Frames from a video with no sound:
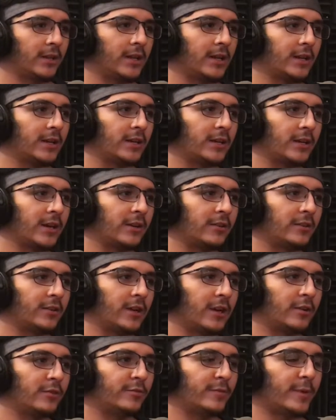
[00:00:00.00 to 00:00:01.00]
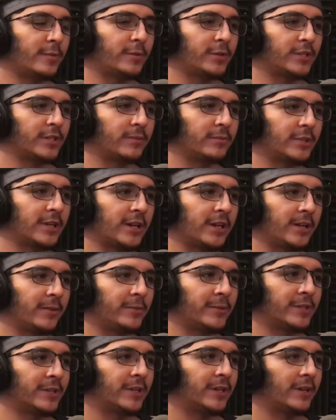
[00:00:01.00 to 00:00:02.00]
Like I remember
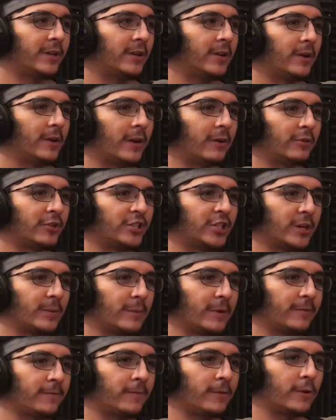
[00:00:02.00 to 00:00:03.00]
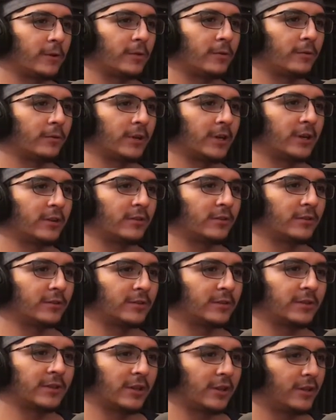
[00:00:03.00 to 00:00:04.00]
sometimes I would check my phone, get on
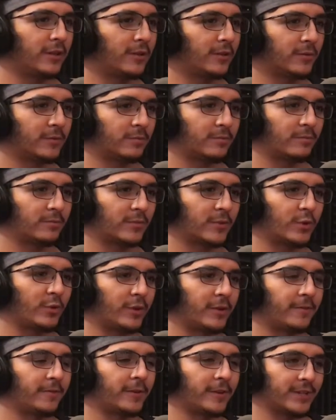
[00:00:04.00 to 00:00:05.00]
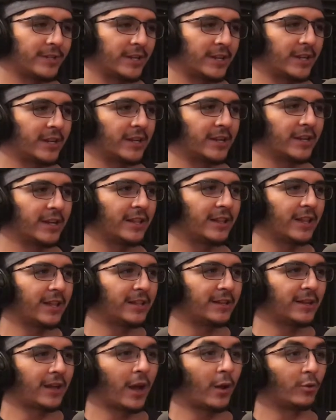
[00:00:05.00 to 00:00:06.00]
the Twitter for a second, and
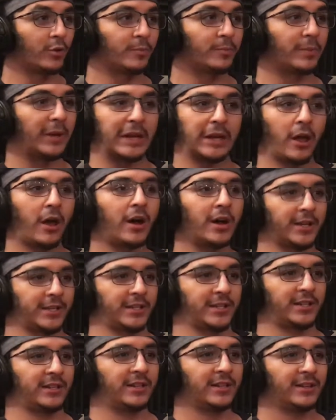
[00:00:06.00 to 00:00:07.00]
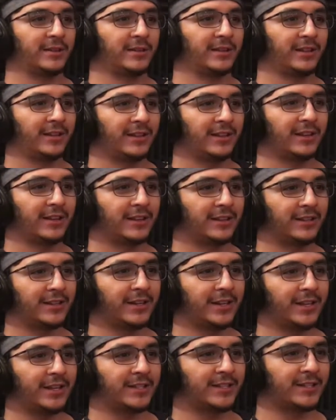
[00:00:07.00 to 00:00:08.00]
then I would be lost.
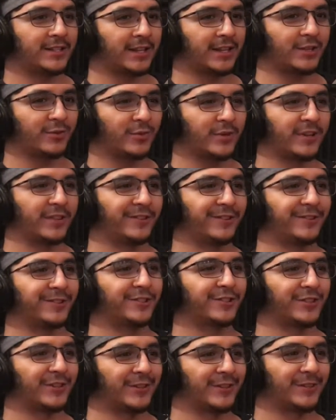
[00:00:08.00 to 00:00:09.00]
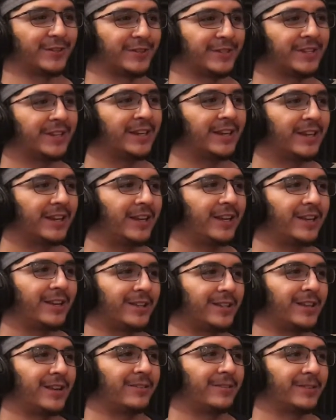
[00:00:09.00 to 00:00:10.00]
It's one of those shows.
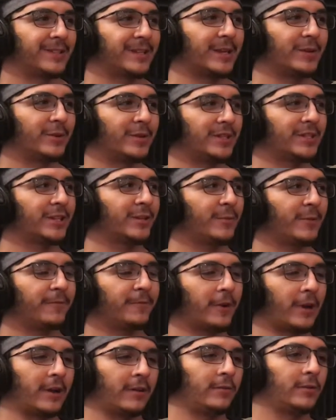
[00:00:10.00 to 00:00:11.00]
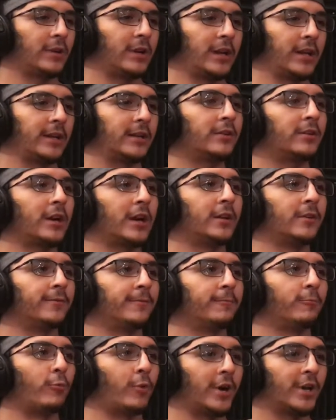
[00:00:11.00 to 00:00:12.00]
It took me forever to like kind of
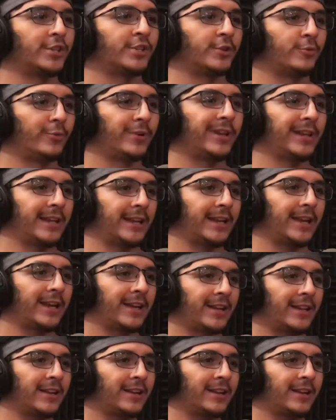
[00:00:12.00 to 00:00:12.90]
watch and really get.